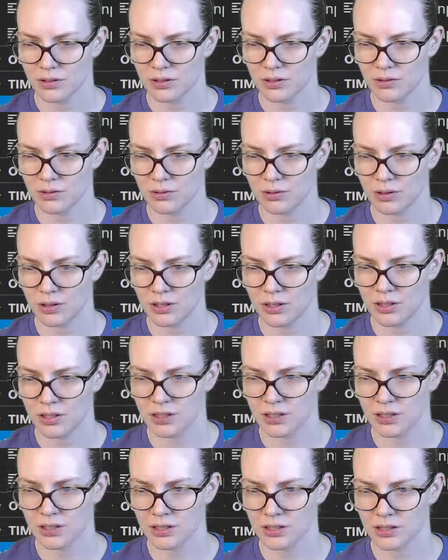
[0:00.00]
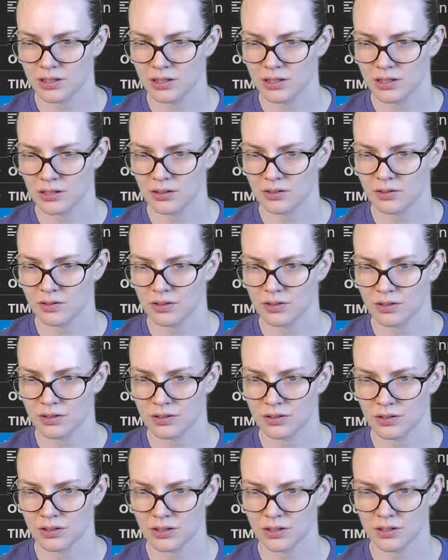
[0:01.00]
Coordinates,
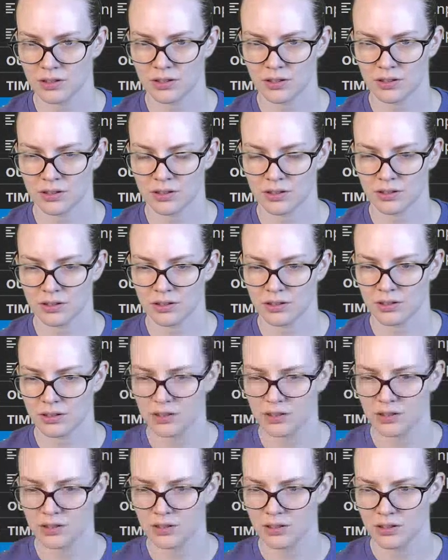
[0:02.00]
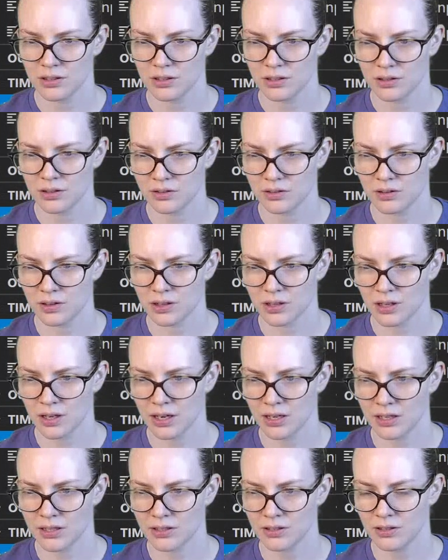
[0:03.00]
self-extraction.
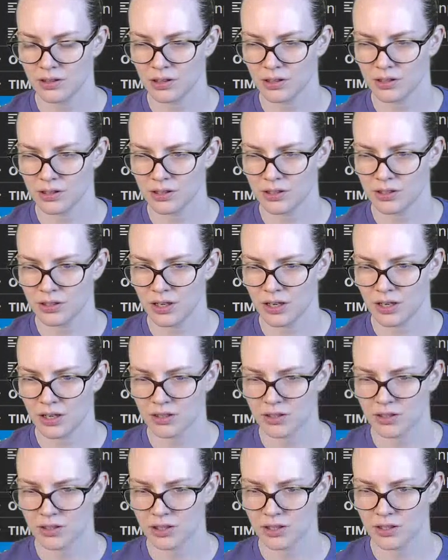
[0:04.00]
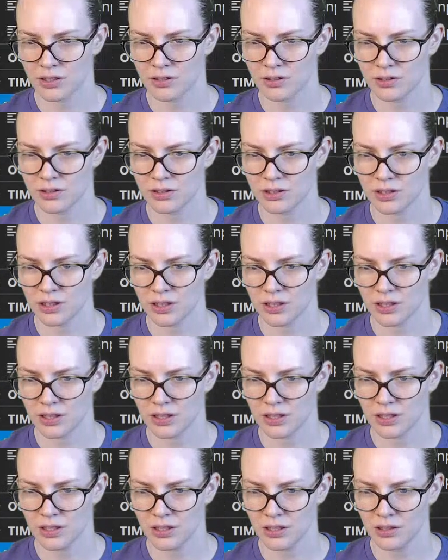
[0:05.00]
Latitude, longitude, country code,
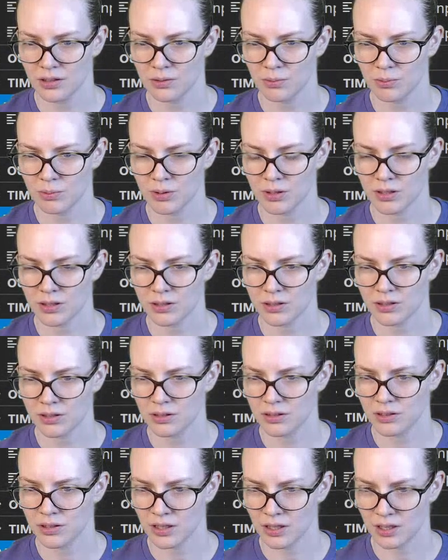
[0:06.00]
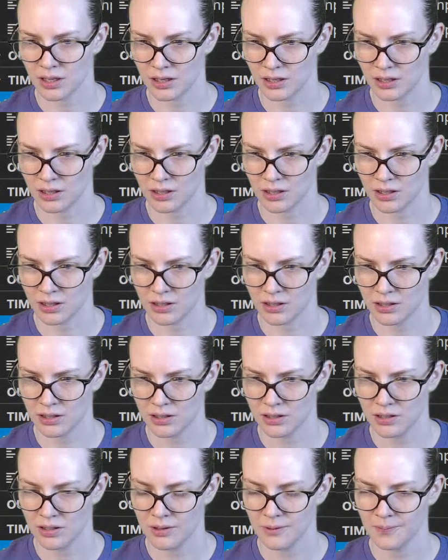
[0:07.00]
city, incremental data,
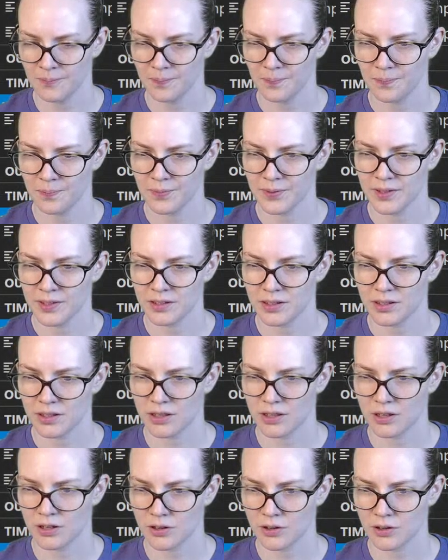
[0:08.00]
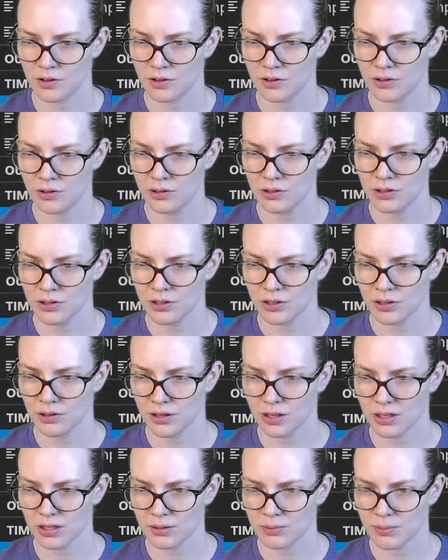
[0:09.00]
code,
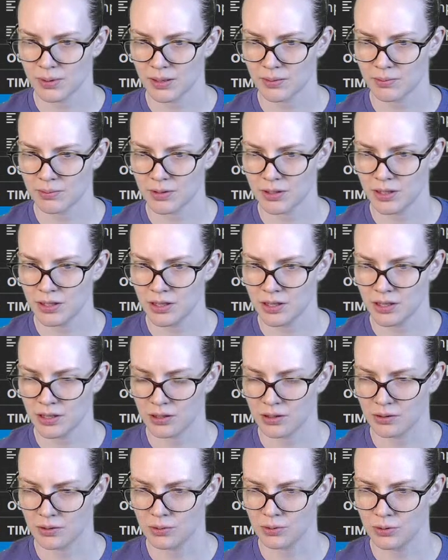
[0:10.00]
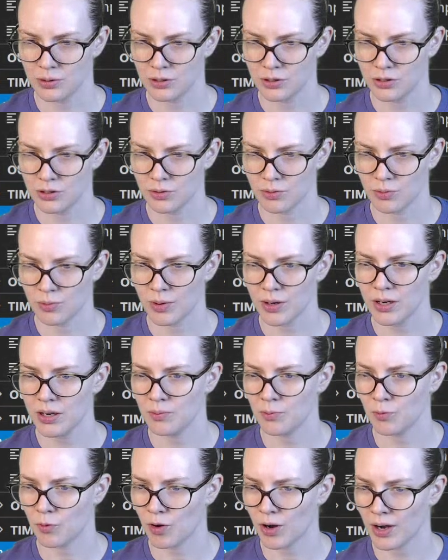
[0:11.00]
codex map, decode,
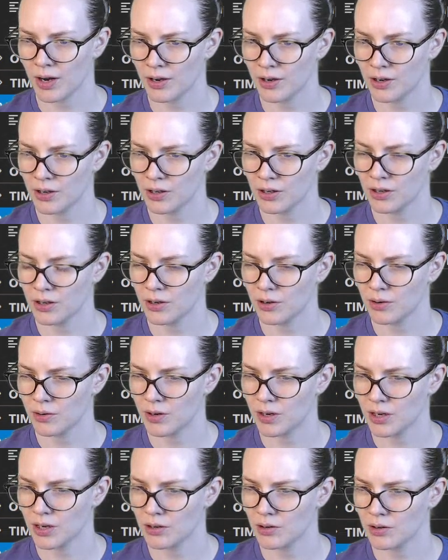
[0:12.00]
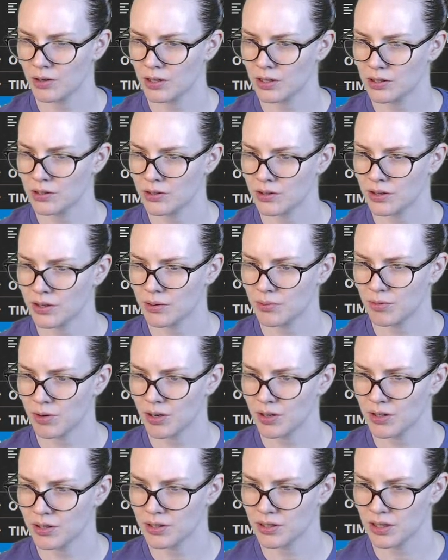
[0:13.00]
stream writer, codec, stream
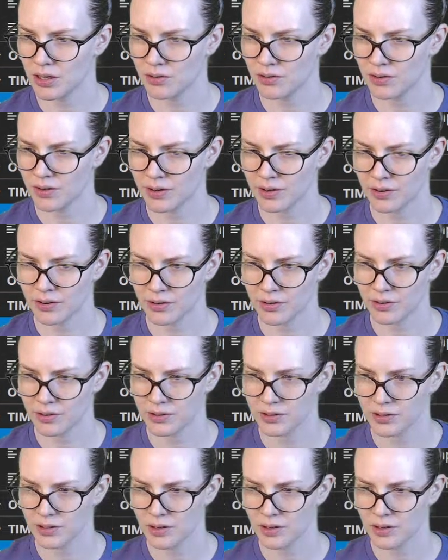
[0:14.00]
writer, self errors.